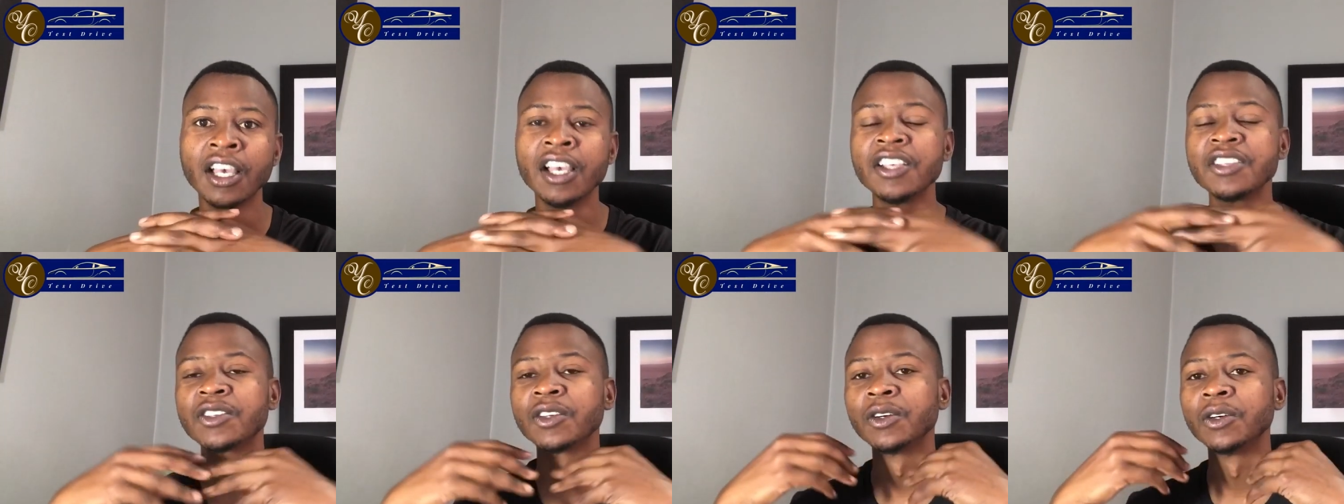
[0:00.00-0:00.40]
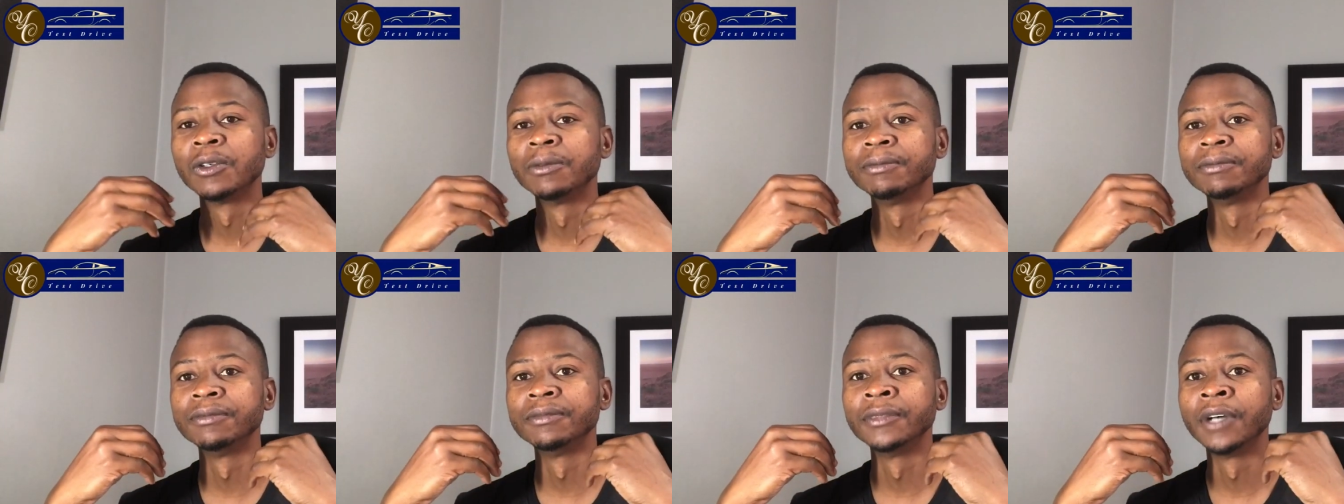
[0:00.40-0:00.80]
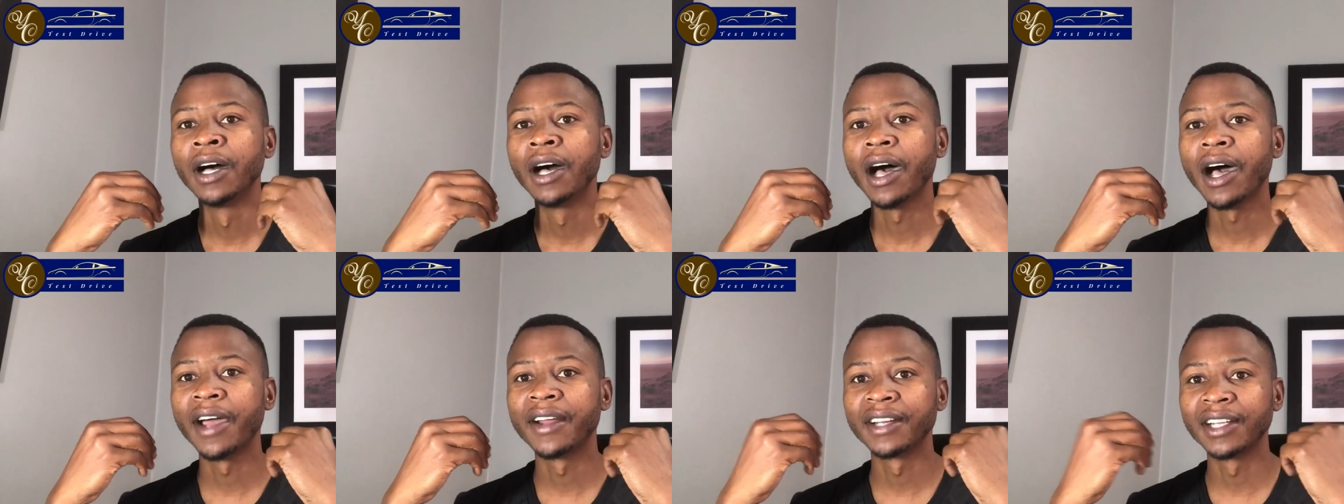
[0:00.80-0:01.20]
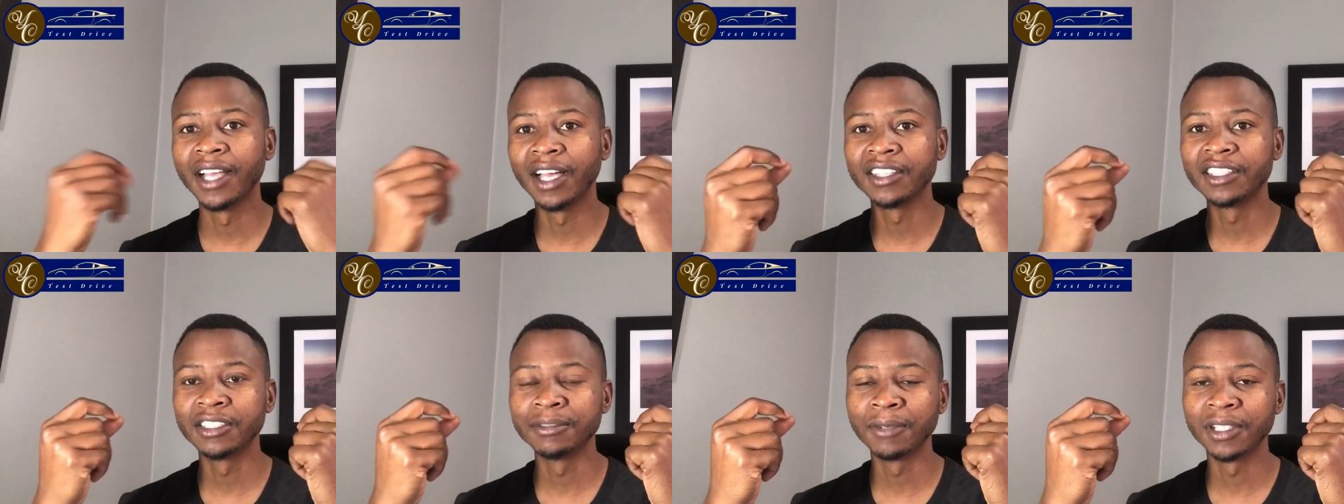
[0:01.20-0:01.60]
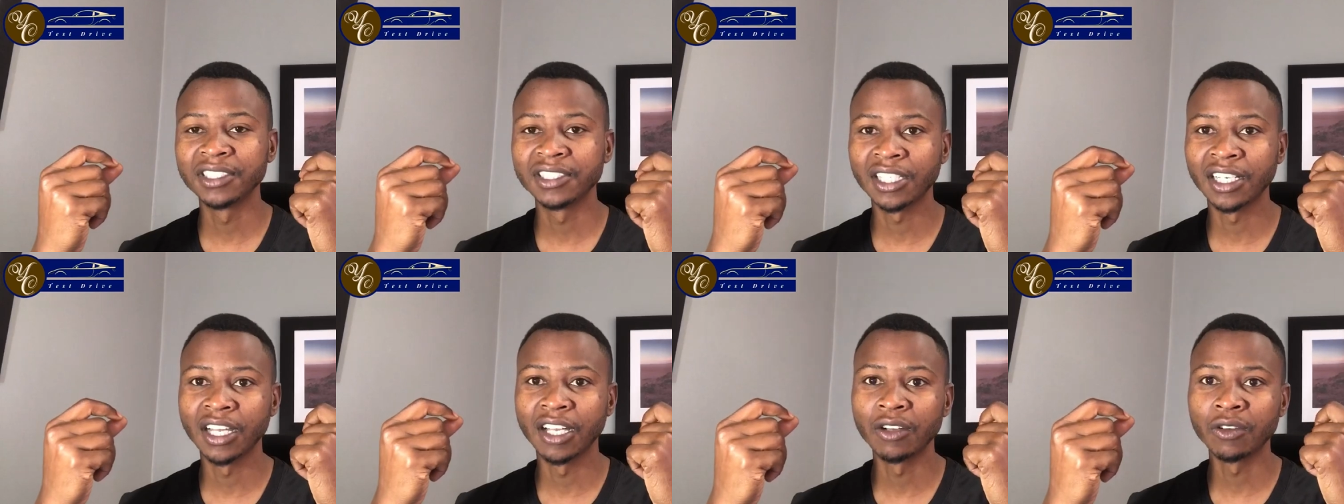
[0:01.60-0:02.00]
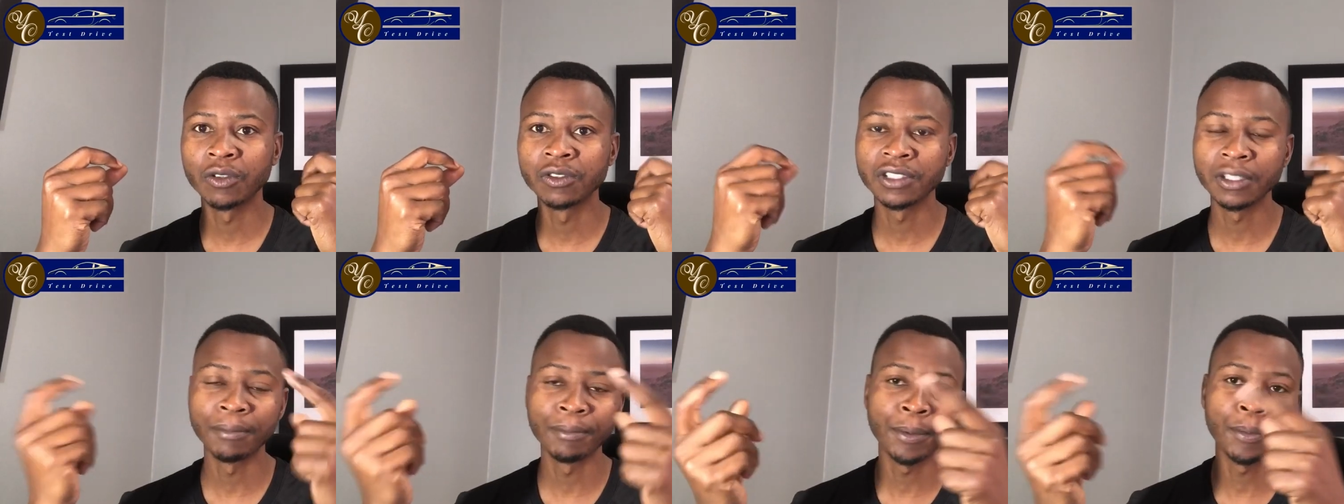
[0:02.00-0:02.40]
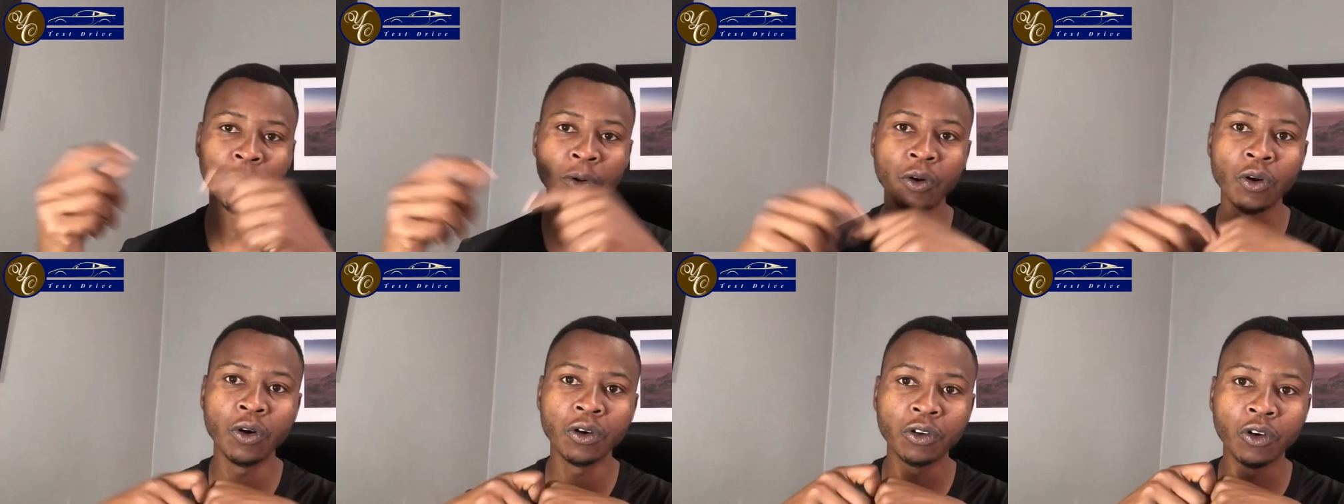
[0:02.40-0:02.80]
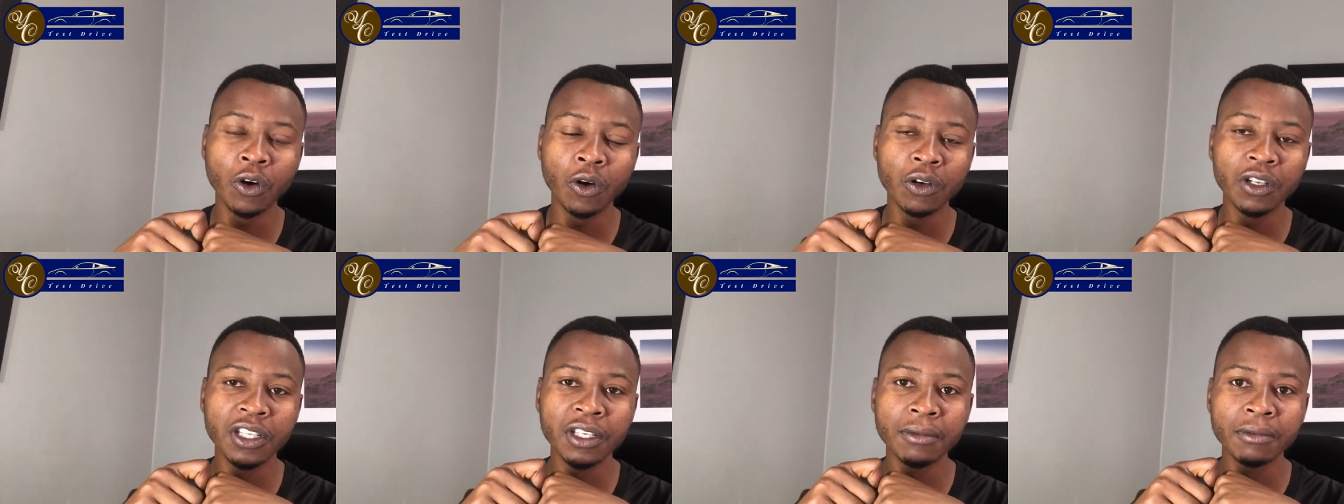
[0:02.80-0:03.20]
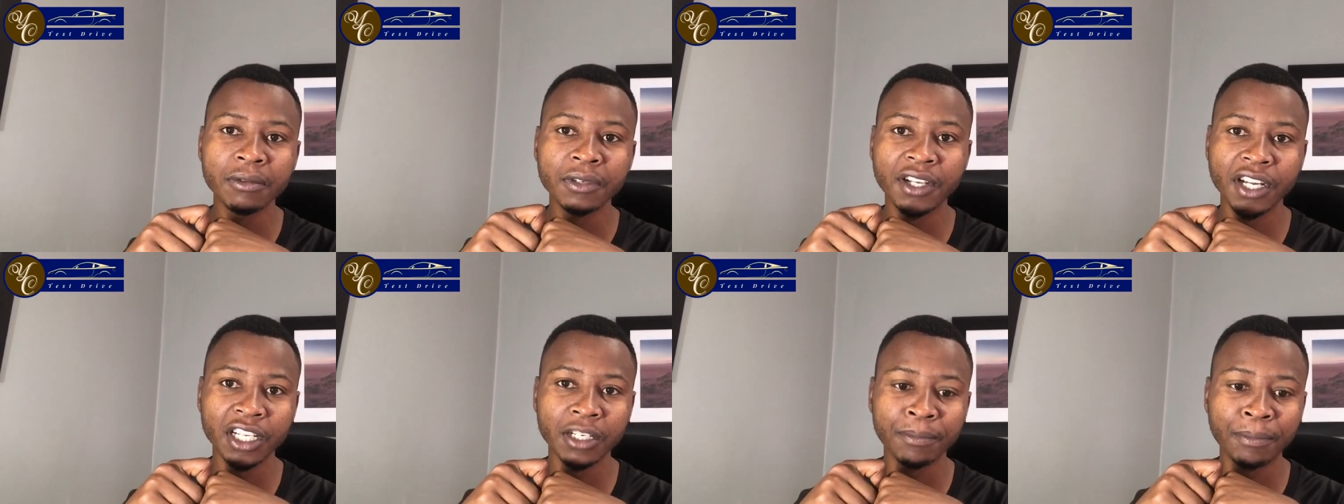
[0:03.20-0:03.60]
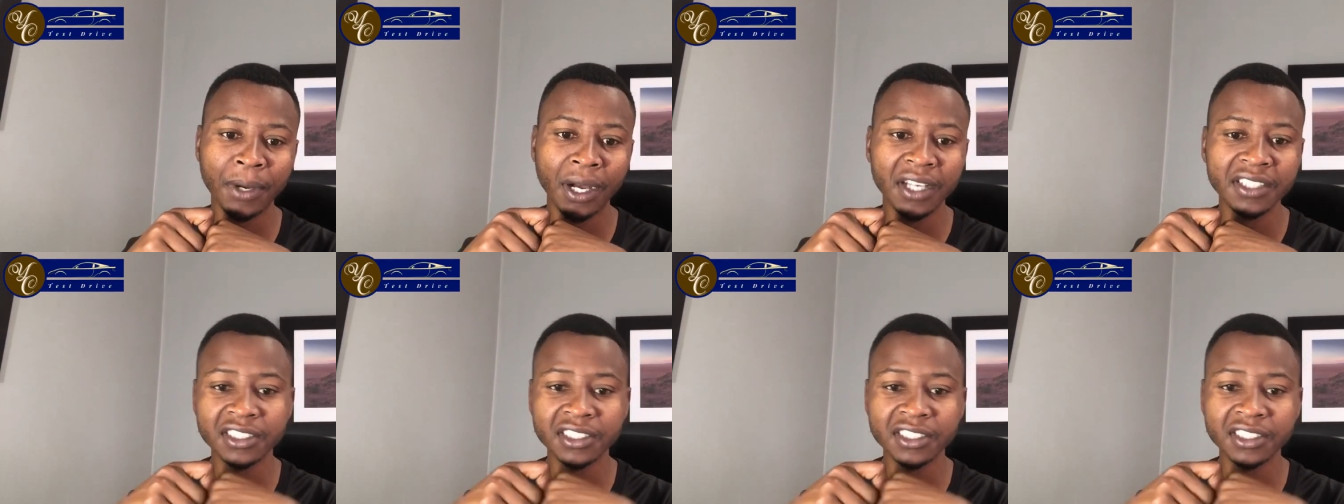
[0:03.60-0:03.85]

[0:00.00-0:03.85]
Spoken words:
So I regard him as an uncle. Some people go call him grandpa.